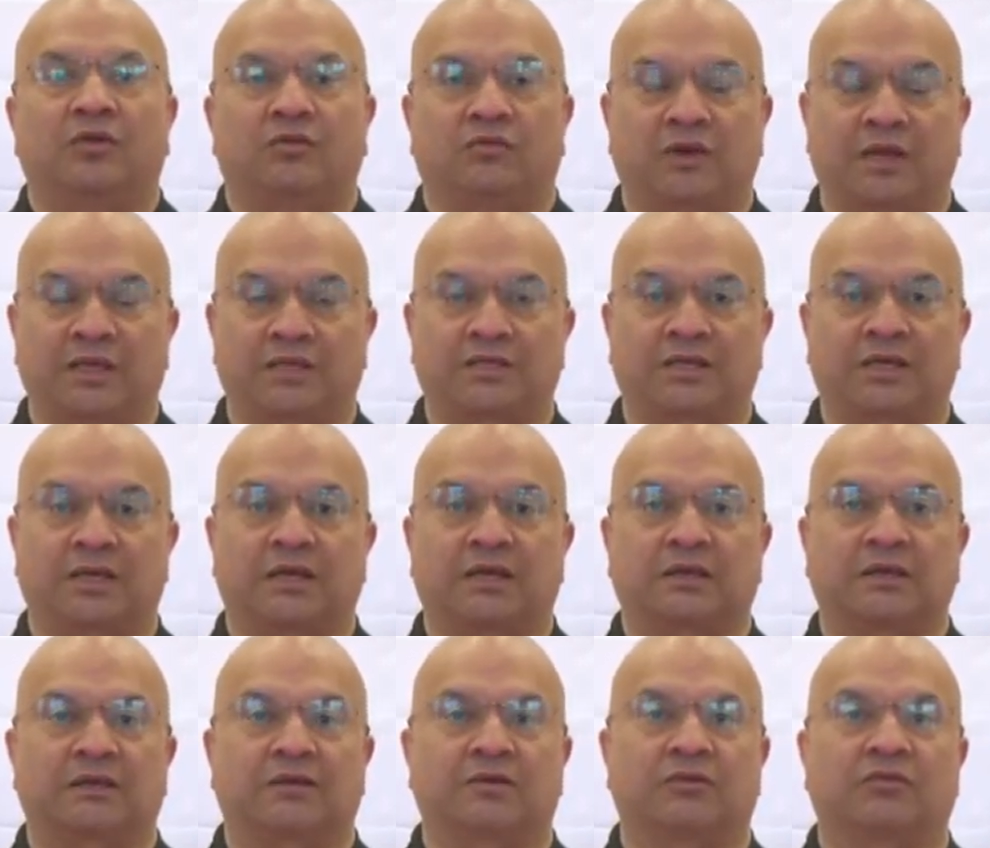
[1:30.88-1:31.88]
red
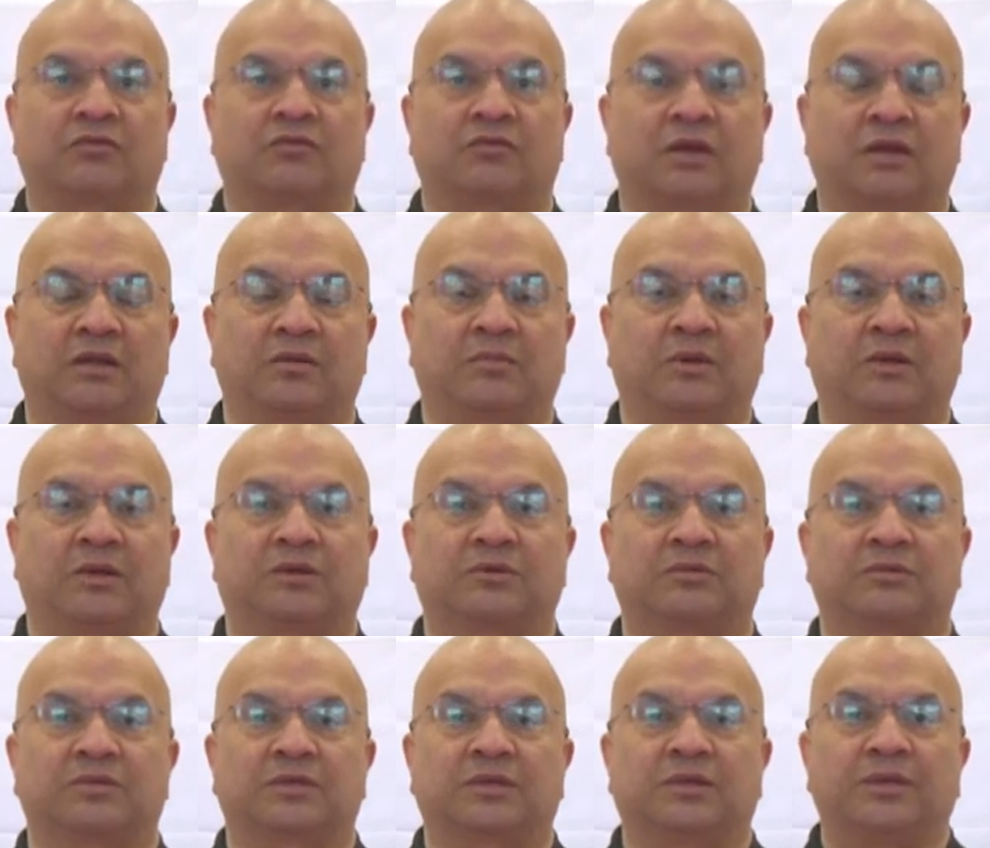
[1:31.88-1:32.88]
tag, red
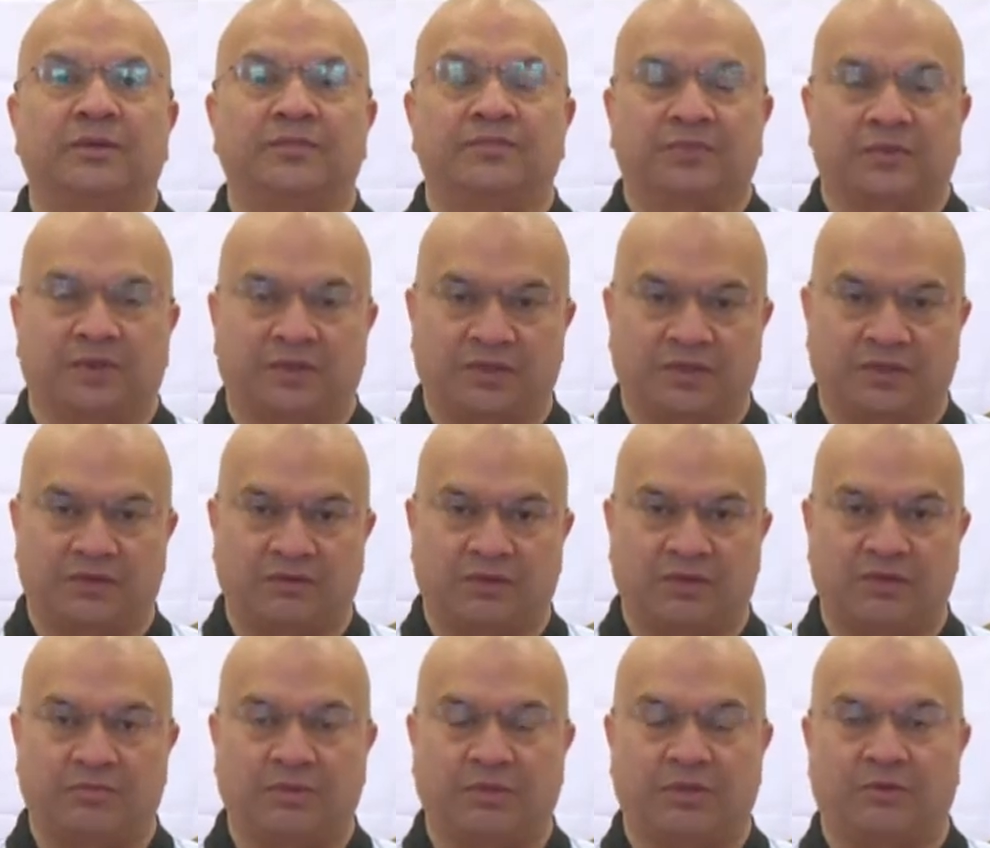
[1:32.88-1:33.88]
belt, and then
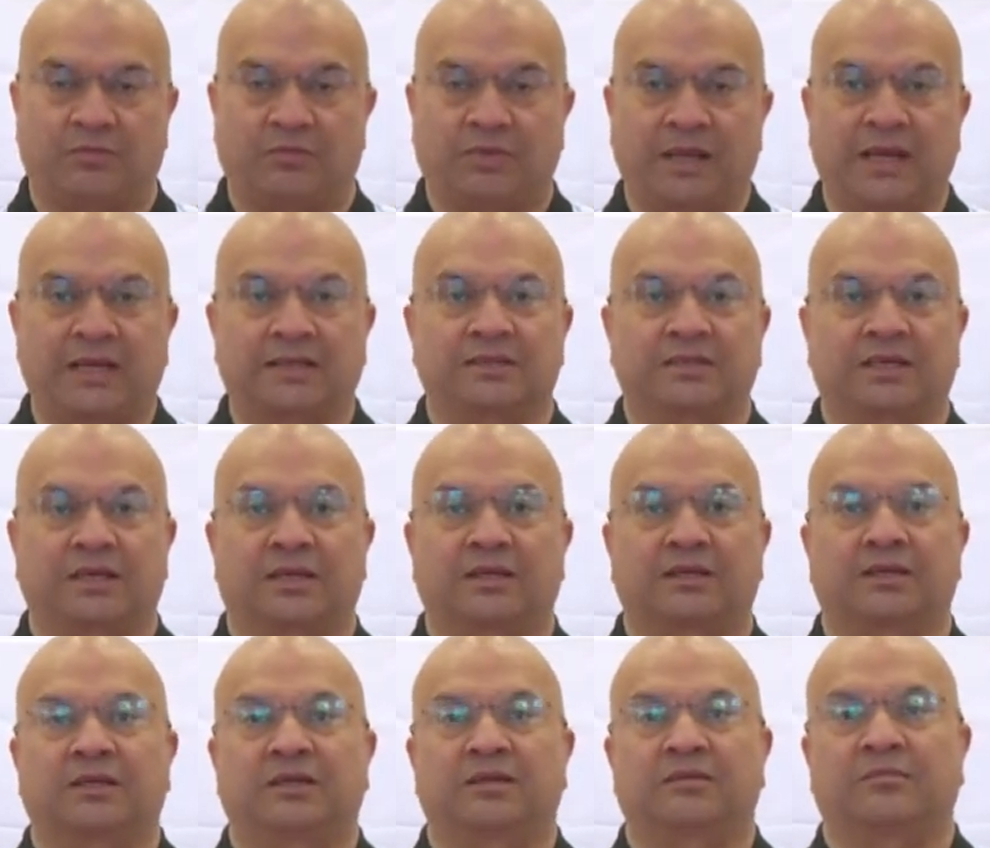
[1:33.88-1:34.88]
red belt, black tag,
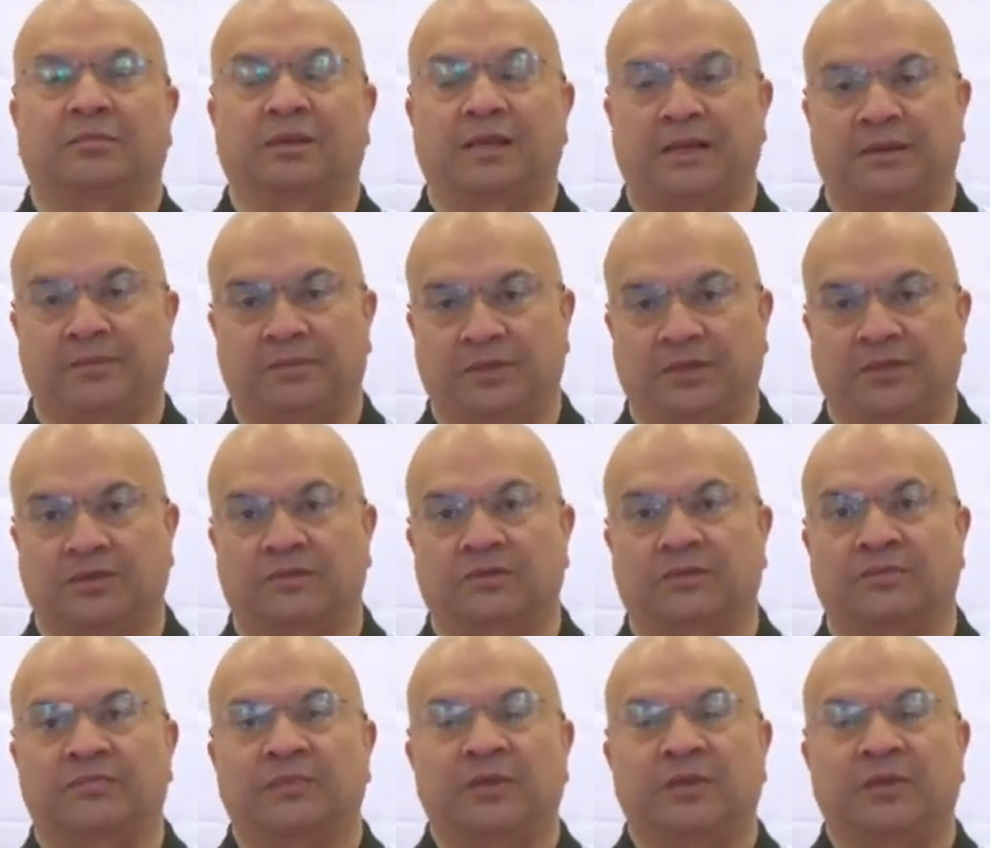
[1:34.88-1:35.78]
and then black belt.